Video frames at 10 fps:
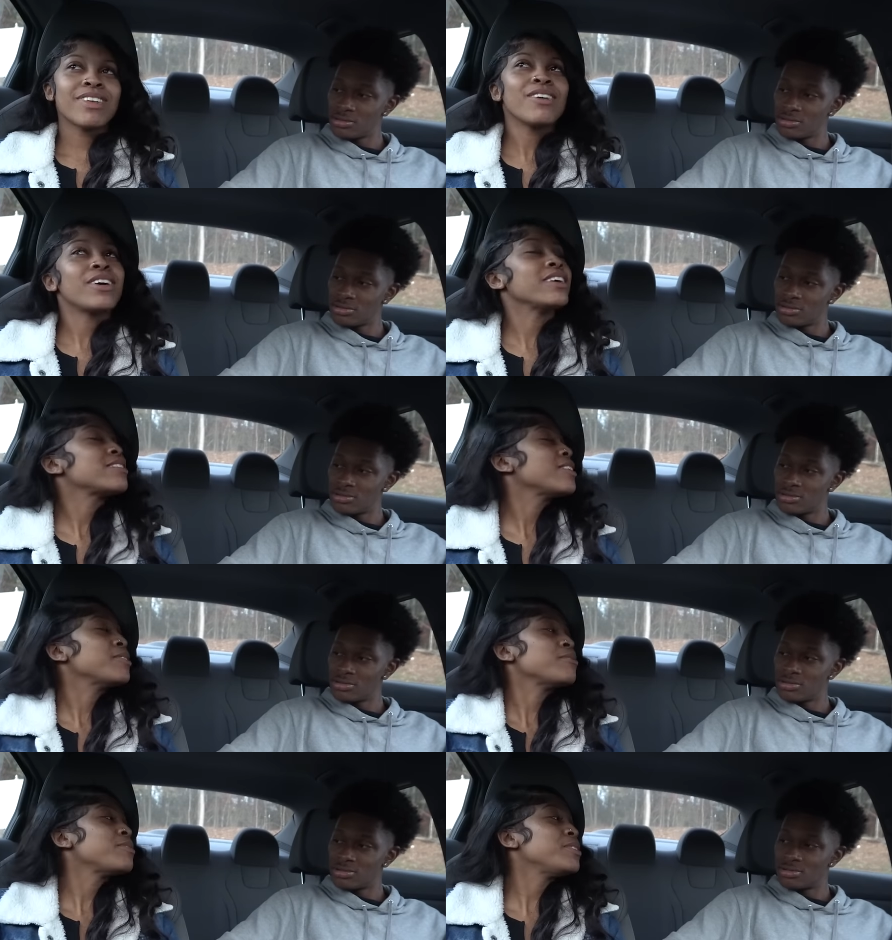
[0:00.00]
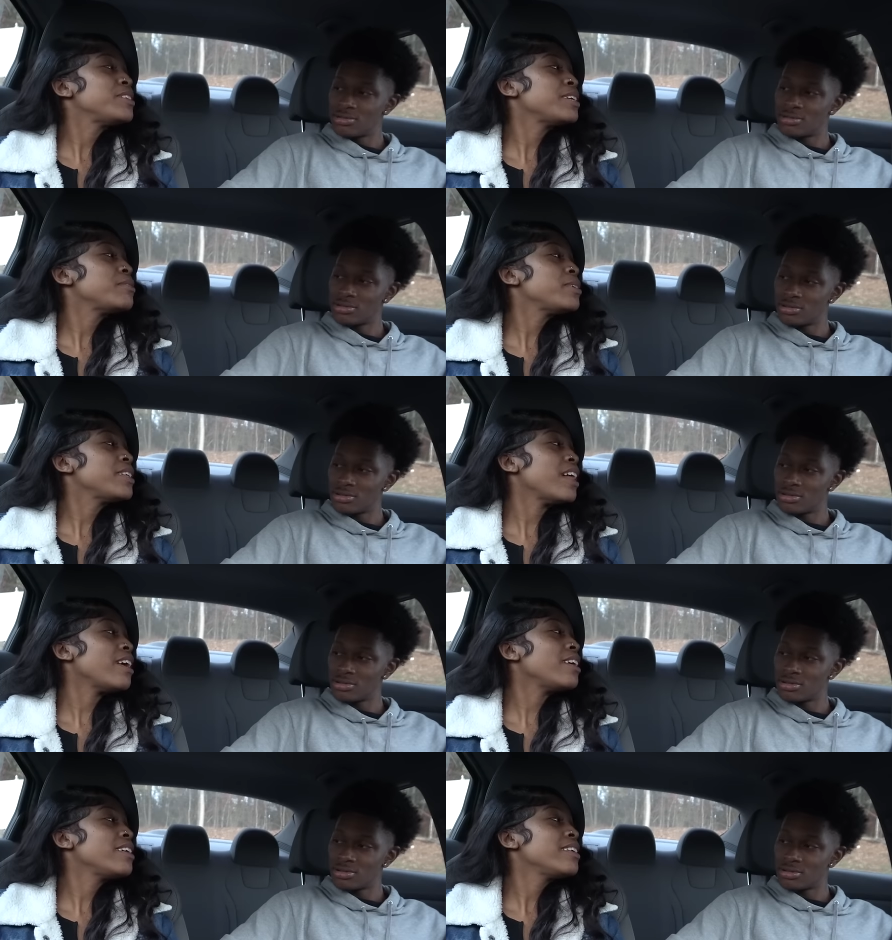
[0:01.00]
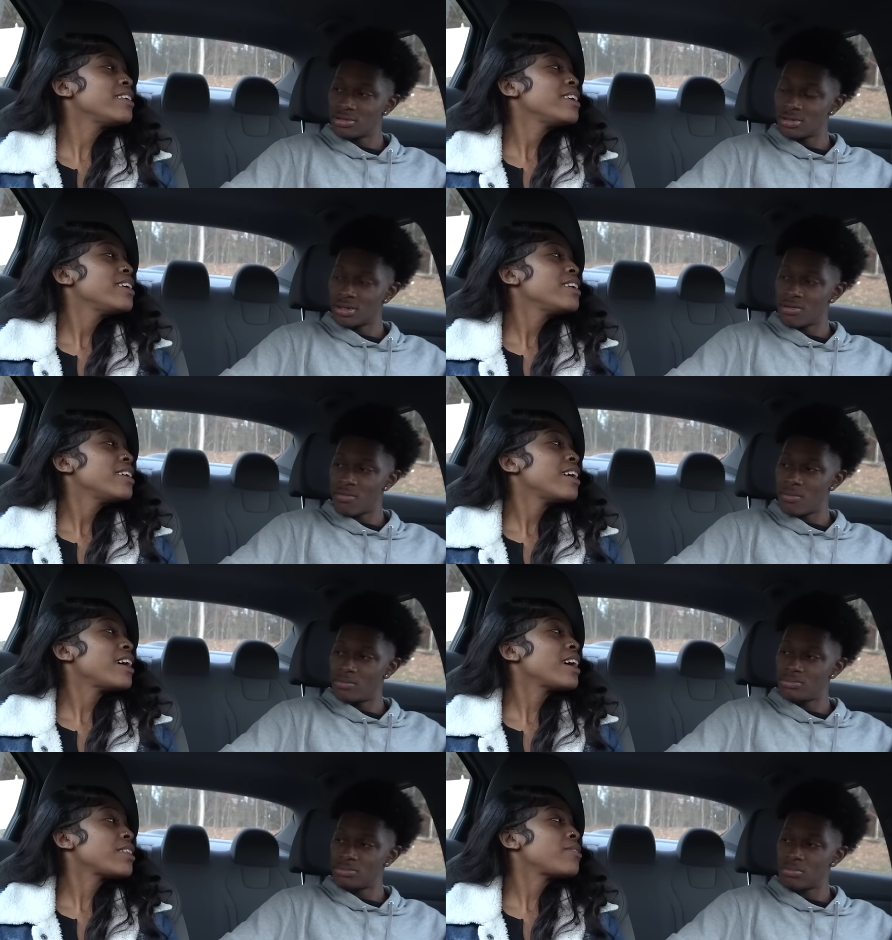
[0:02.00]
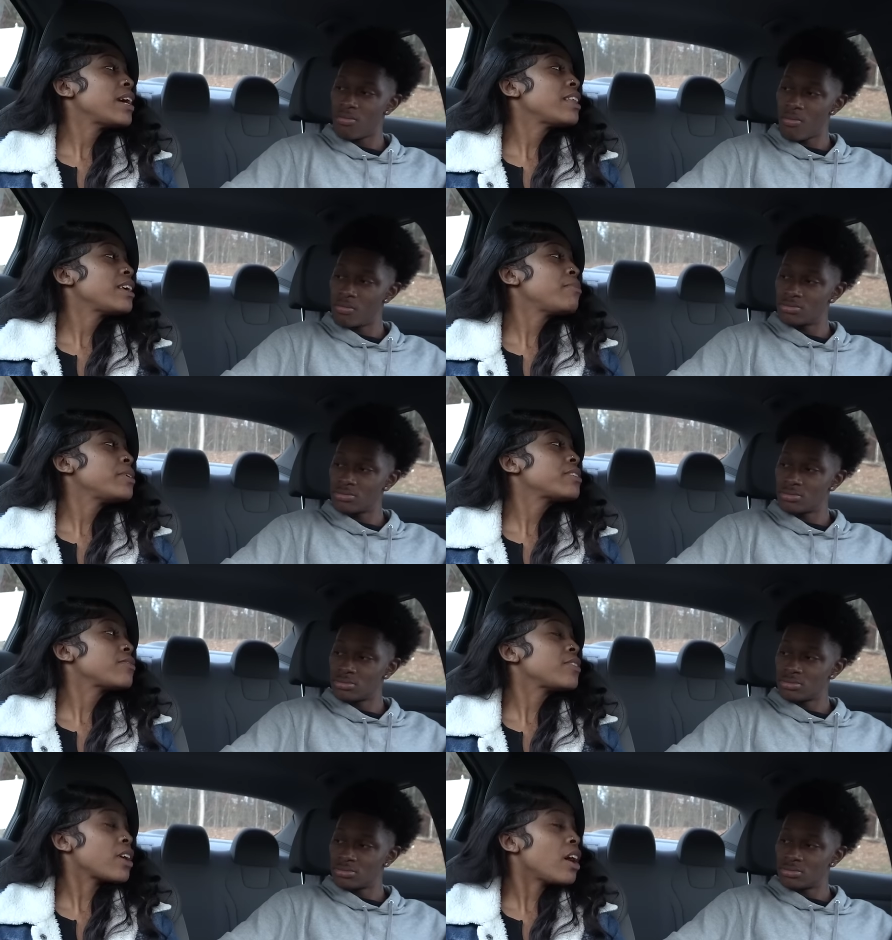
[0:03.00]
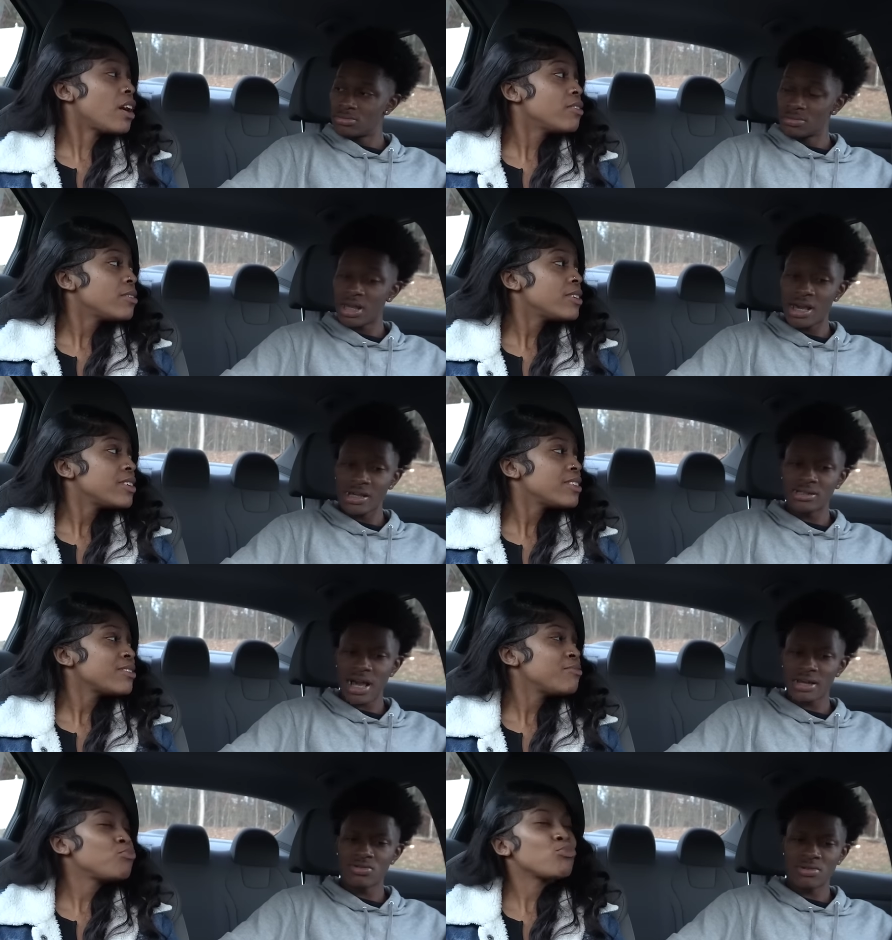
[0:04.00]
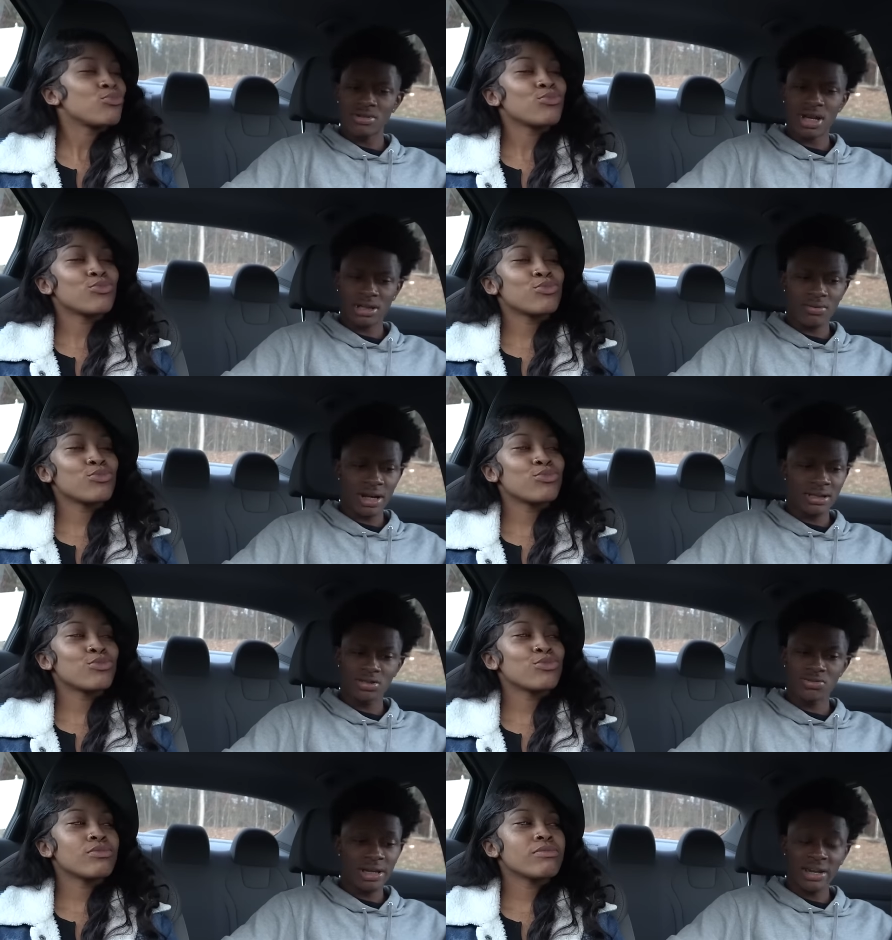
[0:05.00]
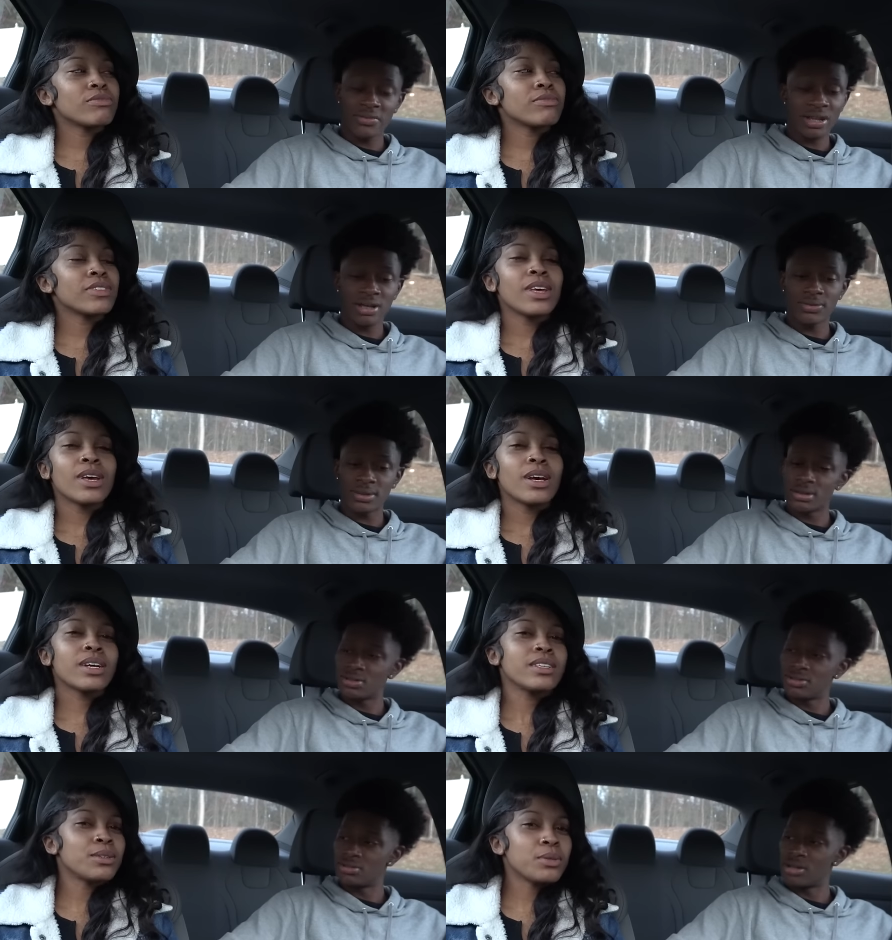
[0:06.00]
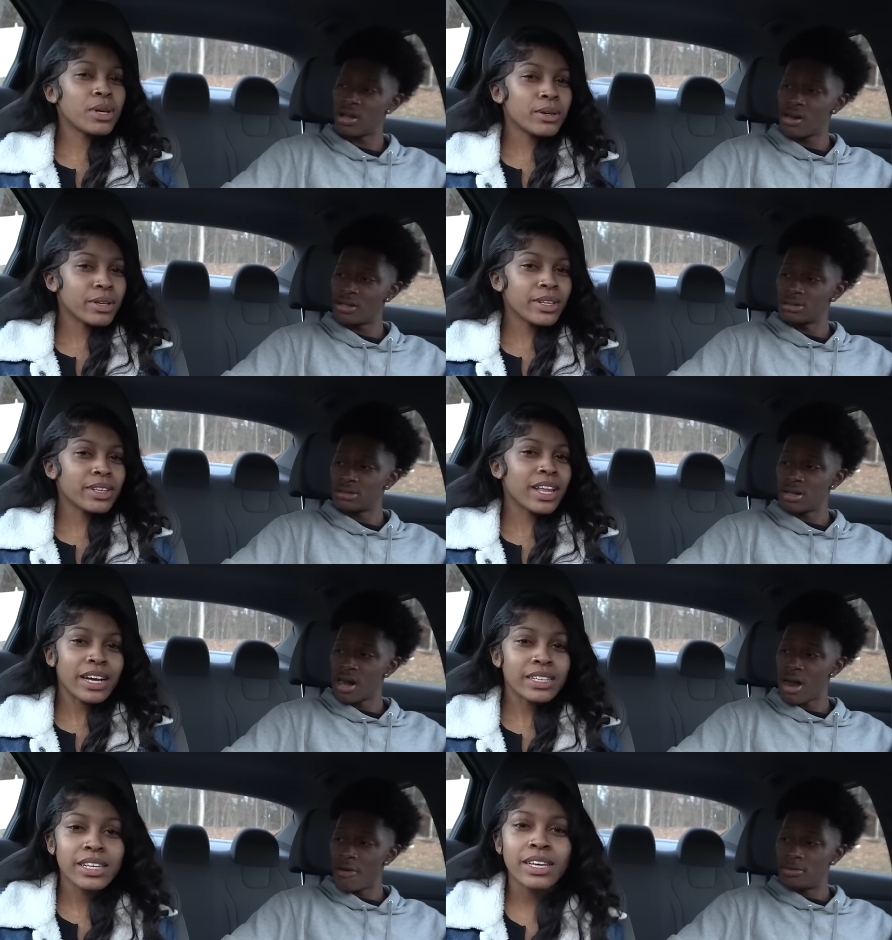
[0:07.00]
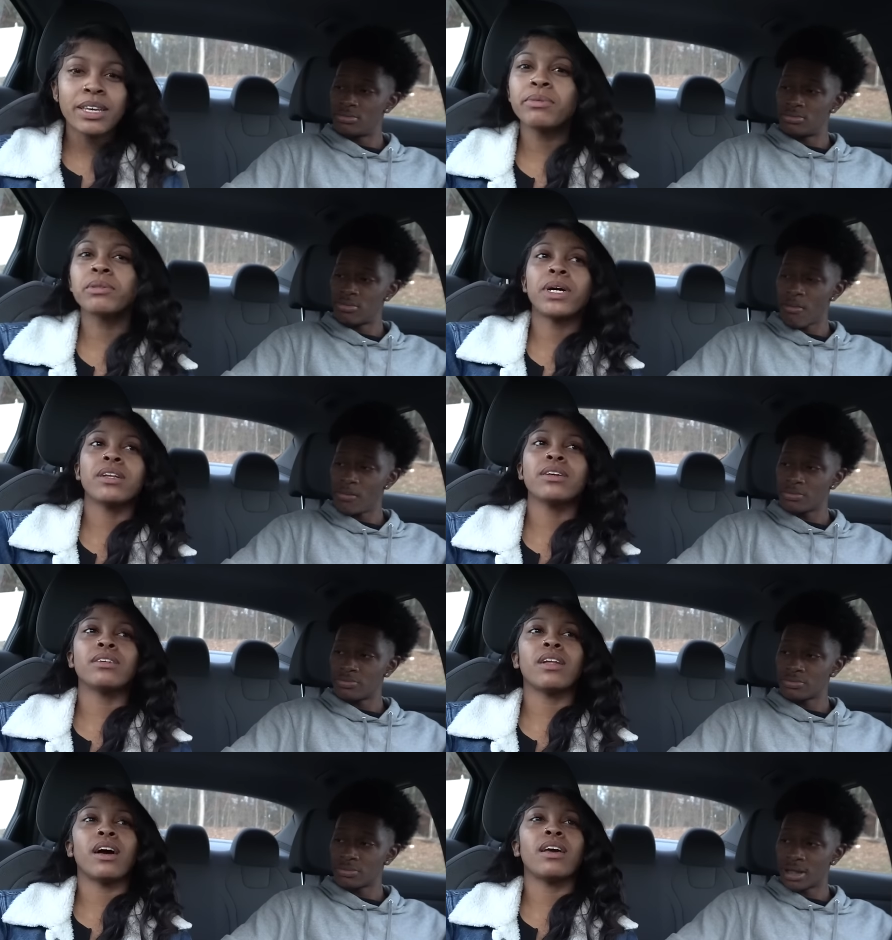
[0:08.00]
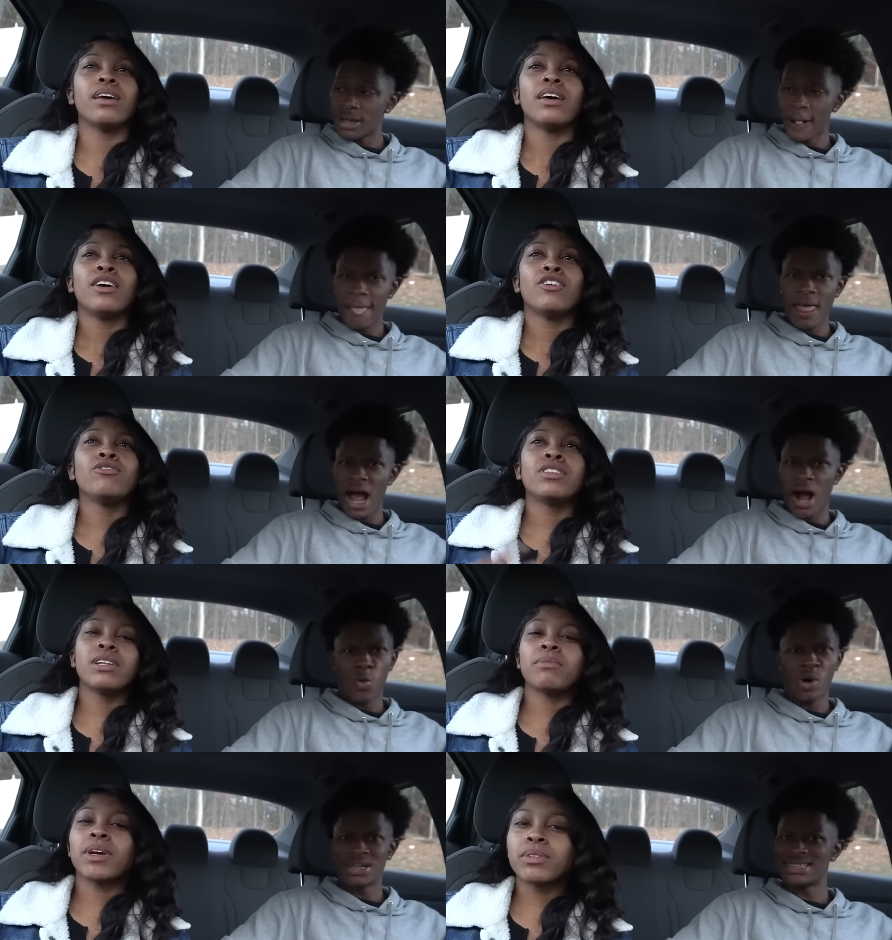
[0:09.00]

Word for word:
Speaker 1: Okay, so you telling me like I got the right to get pissed the fuck off?
Speaker 2: Yes, like you got the right to do everything you want
Speaker 1: to do. Cause you know, like I said, he was my nigga. Like you telling me I'm